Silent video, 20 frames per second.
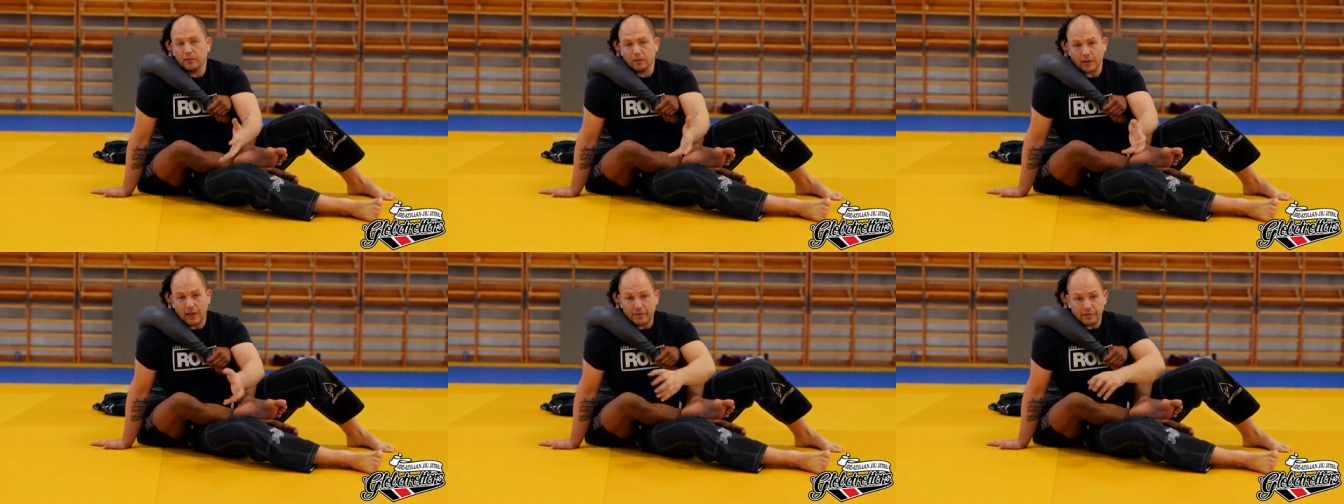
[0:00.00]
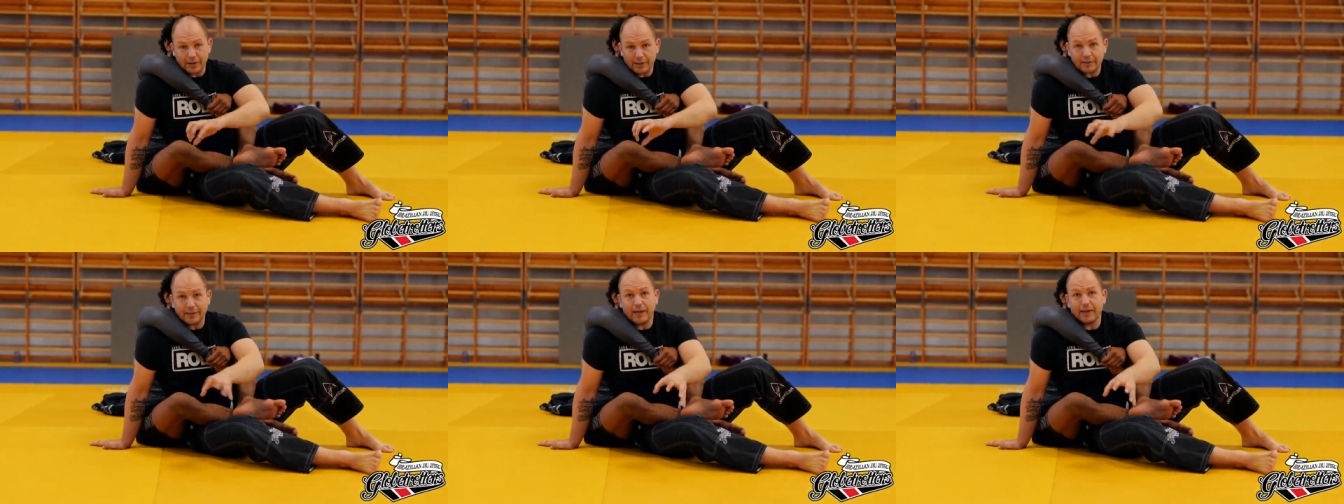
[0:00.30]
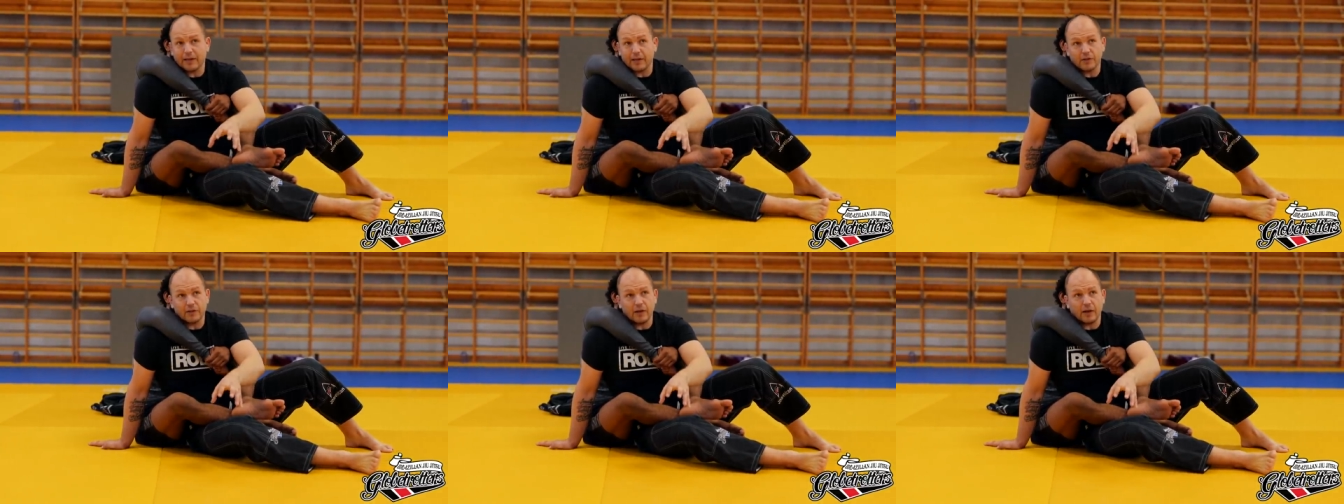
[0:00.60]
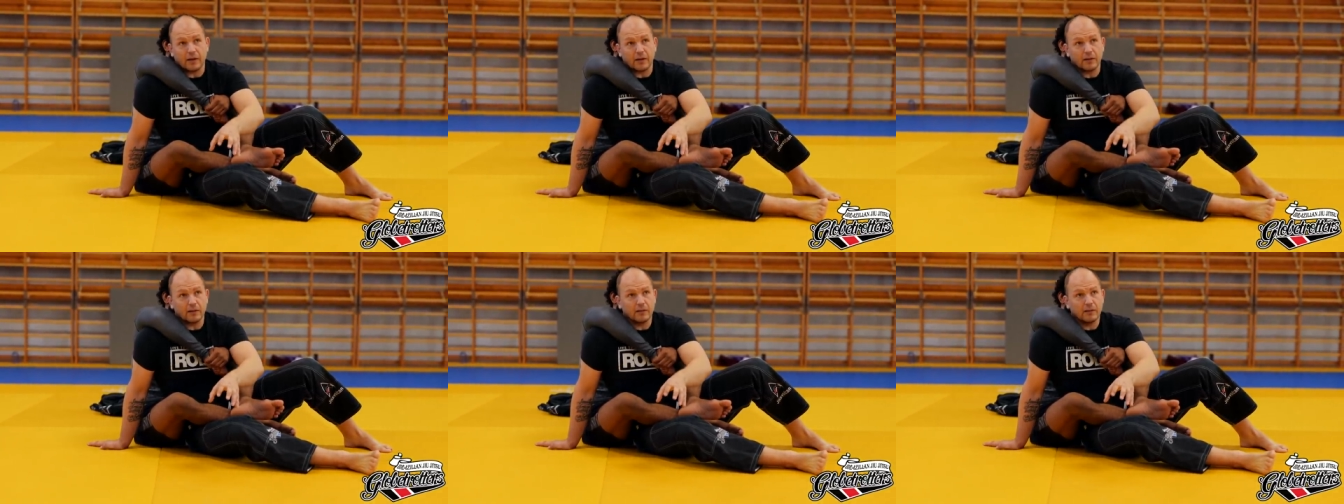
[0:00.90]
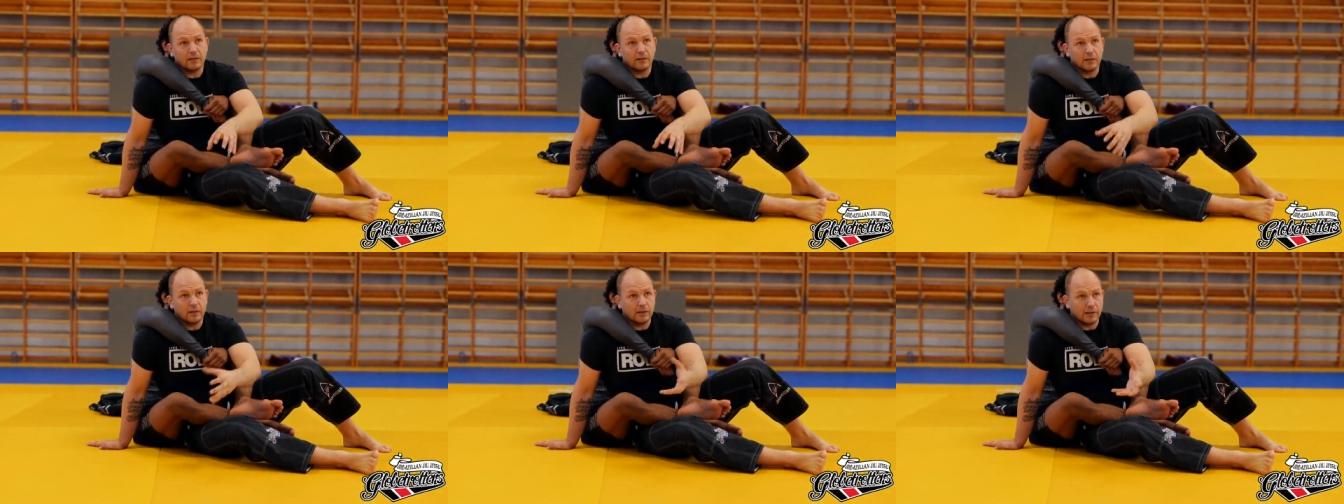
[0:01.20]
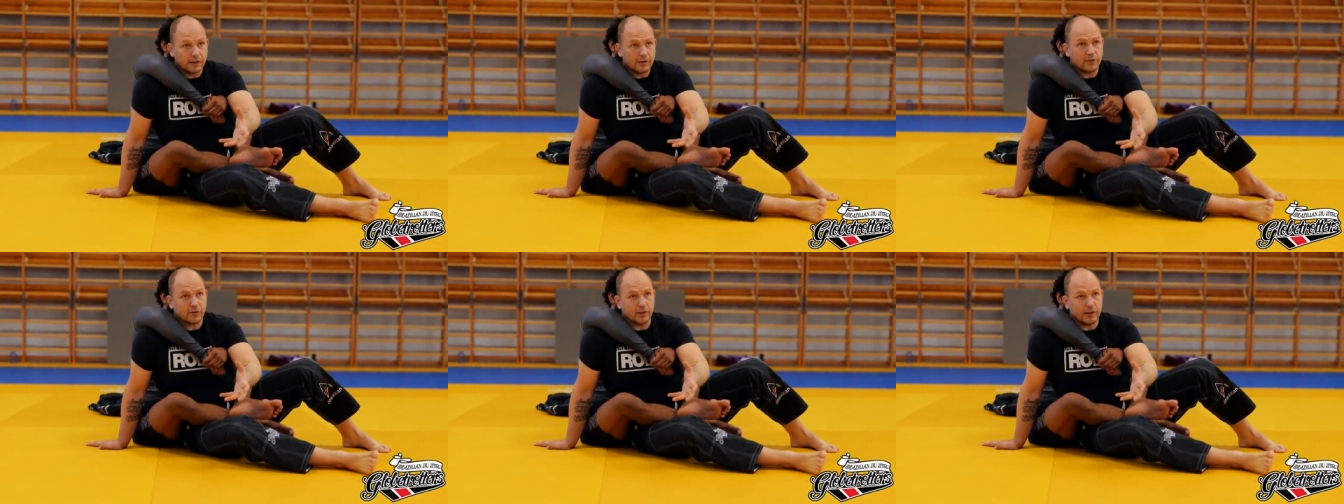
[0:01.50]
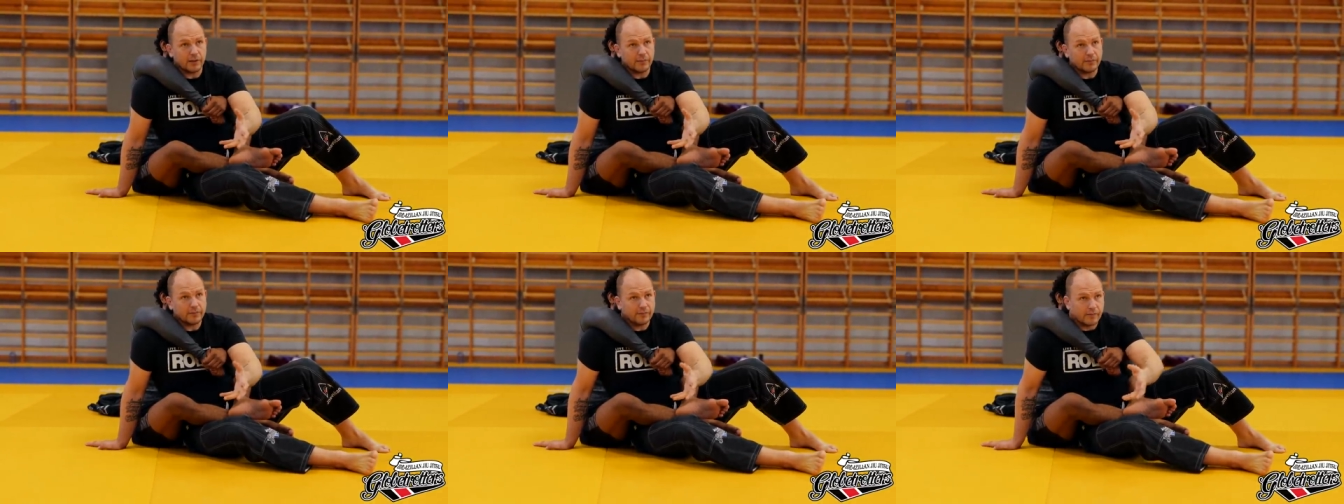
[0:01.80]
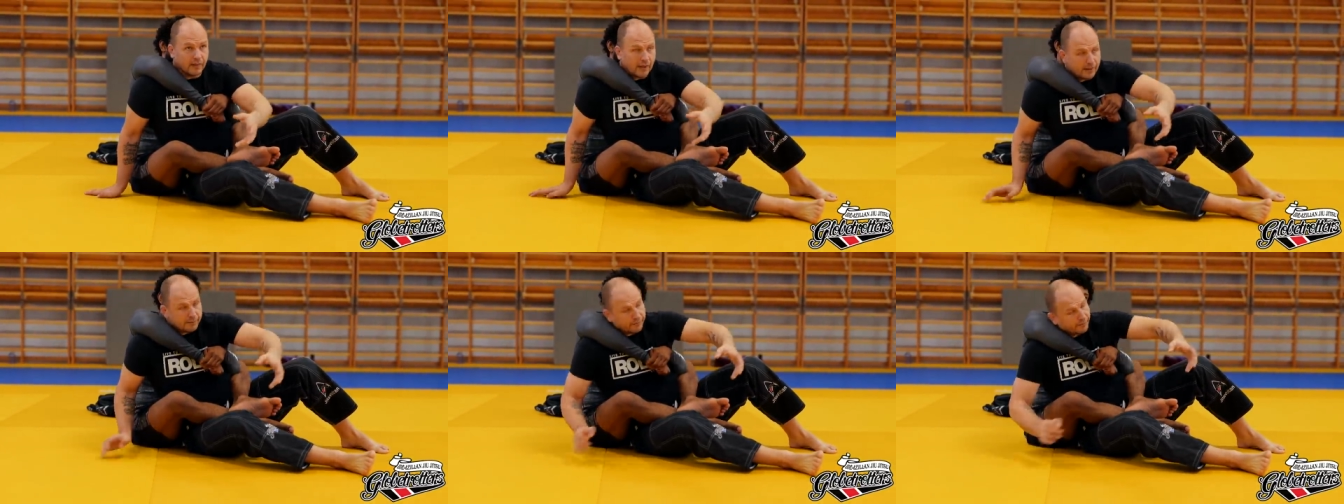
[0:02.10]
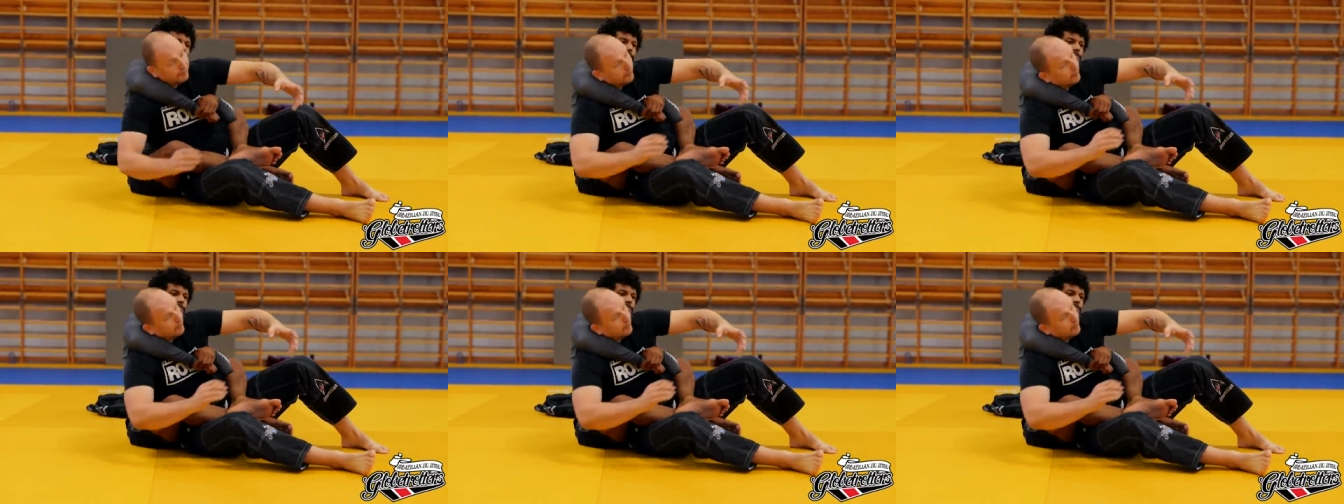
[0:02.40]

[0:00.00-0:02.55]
So every attack is gone, literally. Yeah?